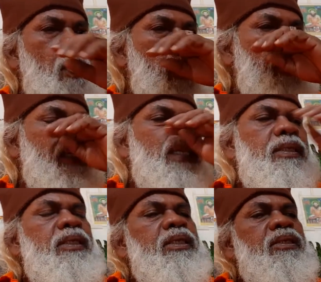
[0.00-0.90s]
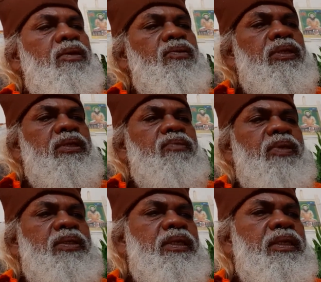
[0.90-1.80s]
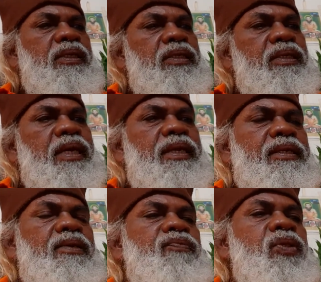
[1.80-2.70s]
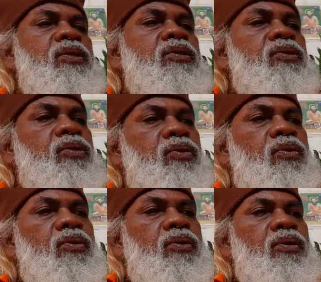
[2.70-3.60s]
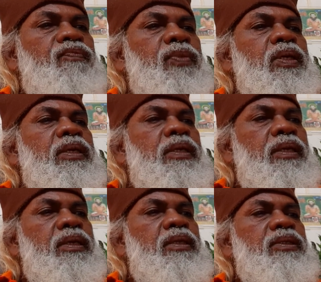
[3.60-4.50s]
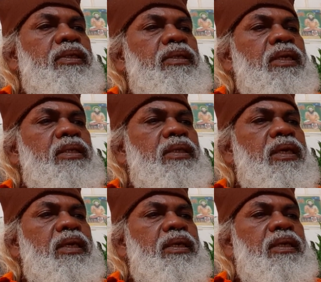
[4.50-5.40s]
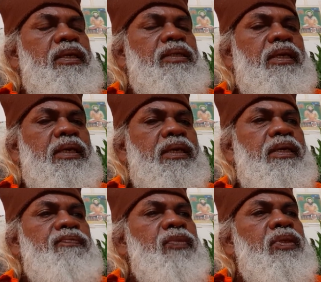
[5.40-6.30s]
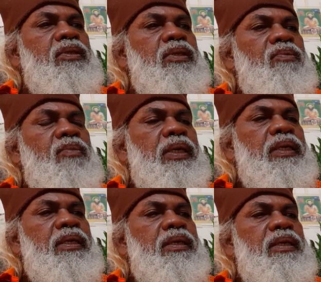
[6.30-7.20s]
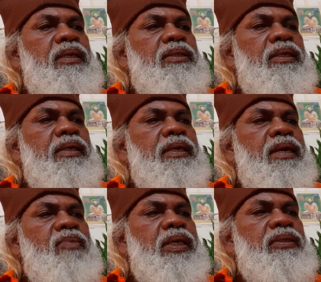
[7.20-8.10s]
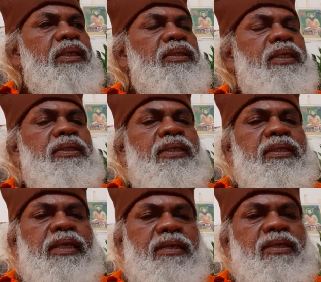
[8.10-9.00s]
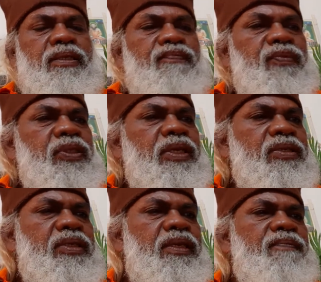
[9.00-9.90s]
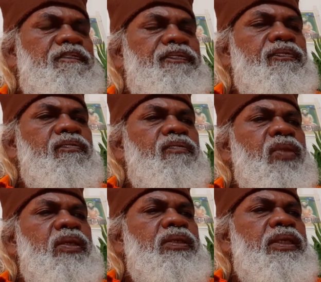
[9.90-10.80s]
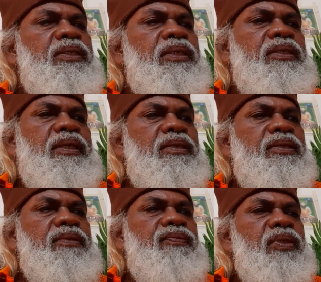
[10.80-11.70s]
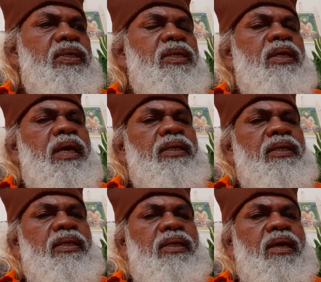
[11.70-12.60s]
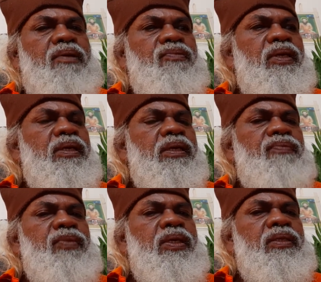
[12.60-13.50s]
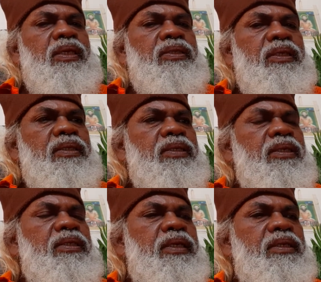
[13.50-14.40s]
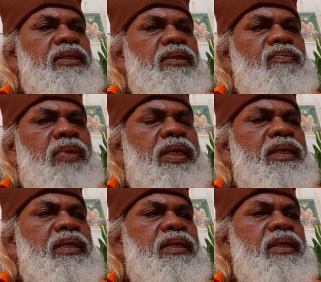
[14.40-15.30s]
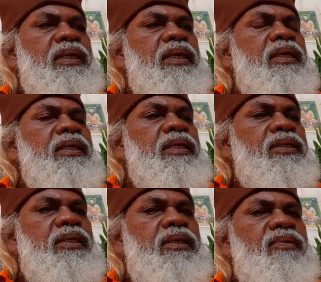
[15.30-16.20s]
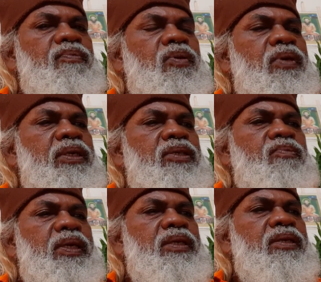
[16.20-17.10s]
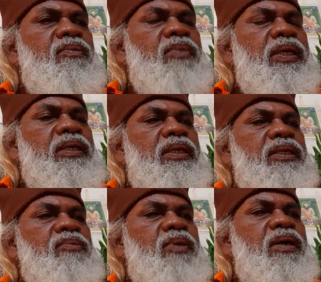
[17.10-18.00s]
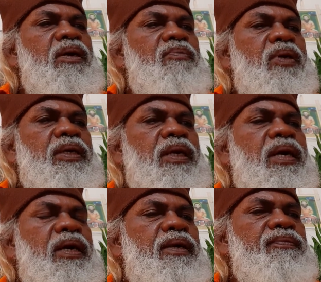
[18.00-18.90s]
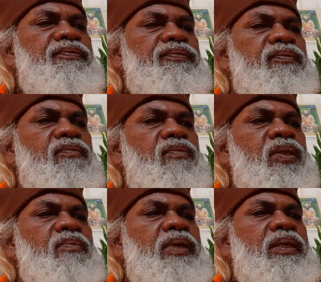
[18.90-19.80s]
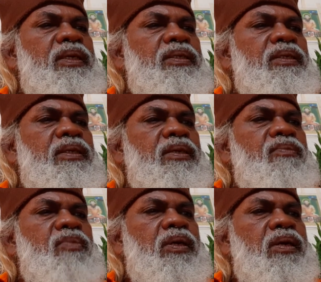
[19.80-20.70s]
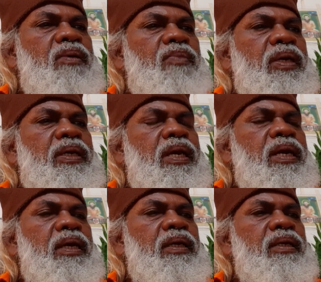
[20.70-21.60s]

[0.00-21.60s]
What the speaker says: That is, it is how it is mentioned, it is correct. So, in Siddhanta literature, the mind is termed as a 6th sense. 6th sense. And in our, the 6th sense, mind is, what is mind? Mind is Mahamaya. Mahamaya.